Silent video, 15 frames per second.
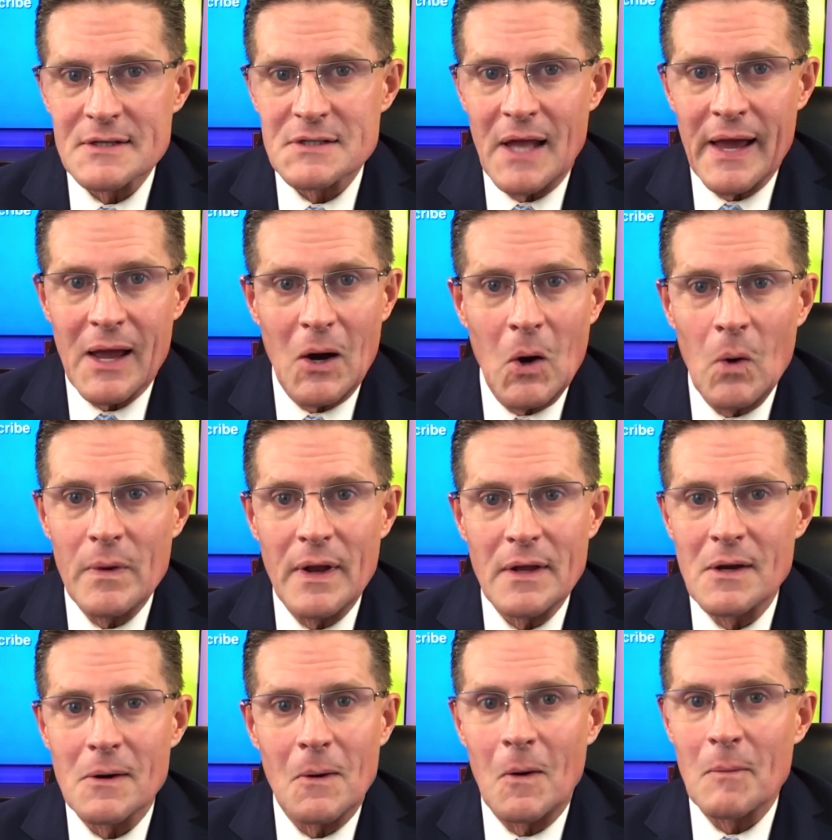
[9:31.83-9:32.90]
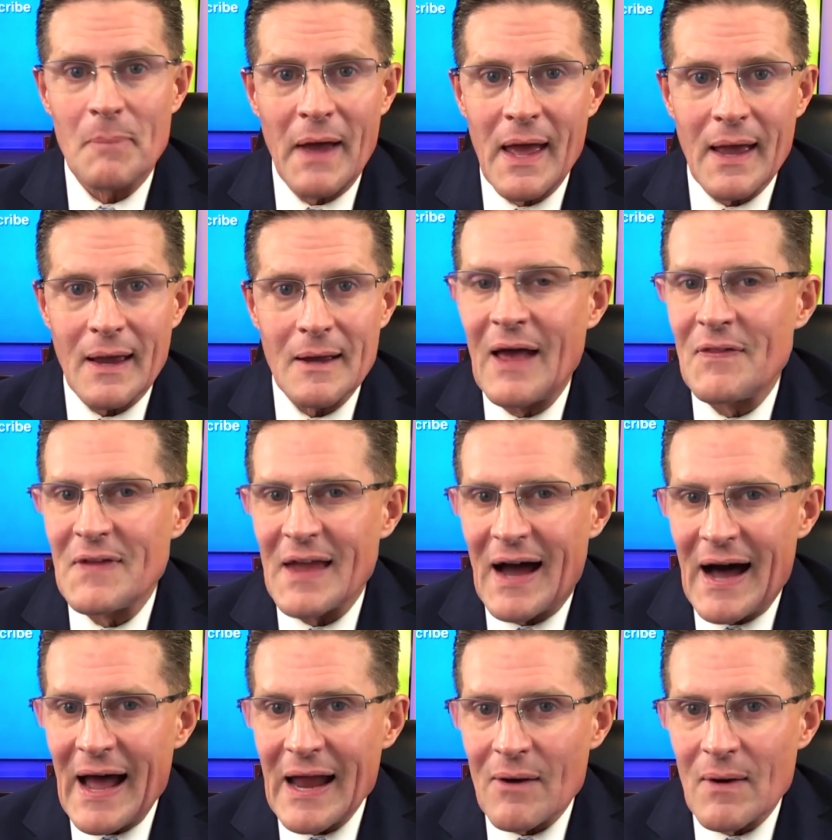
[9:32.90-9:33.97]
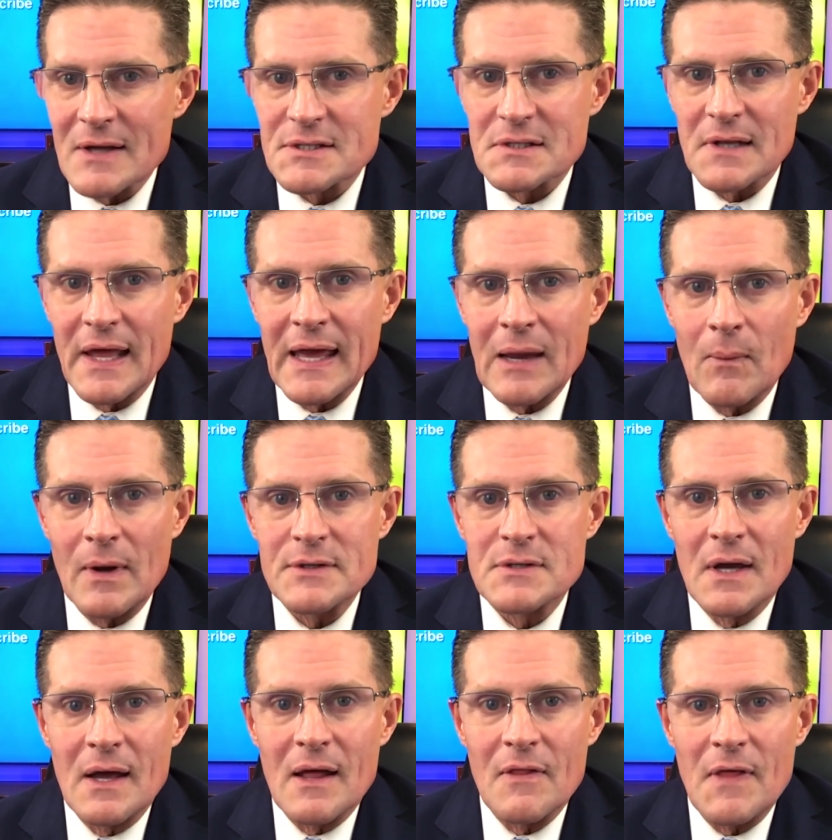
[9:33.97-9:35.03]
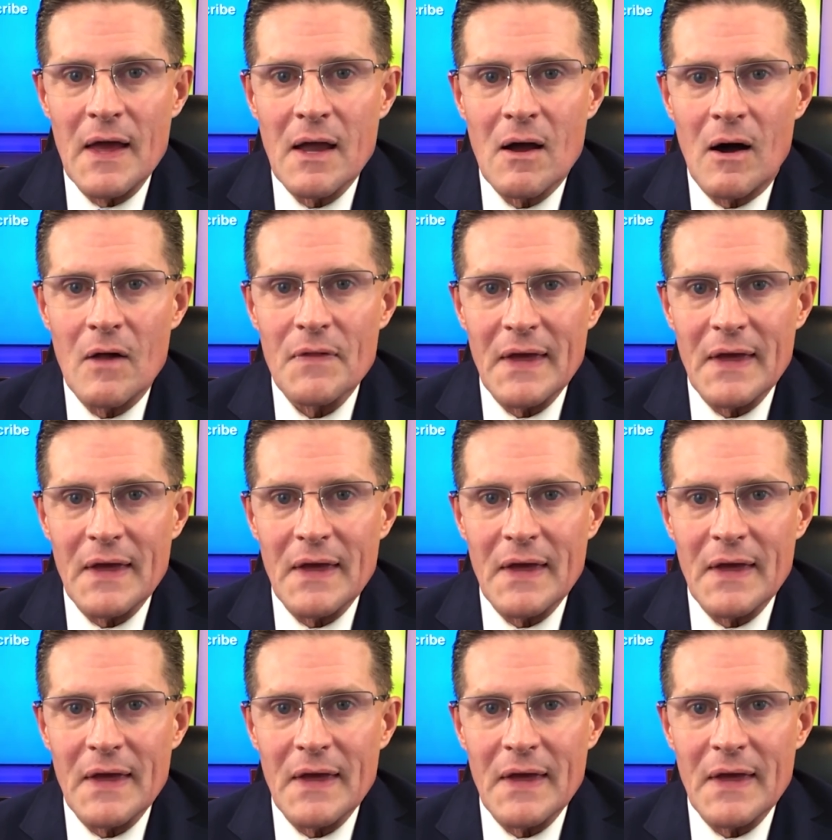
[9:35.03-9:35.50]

is like owning your own bank. In the IRS language, they call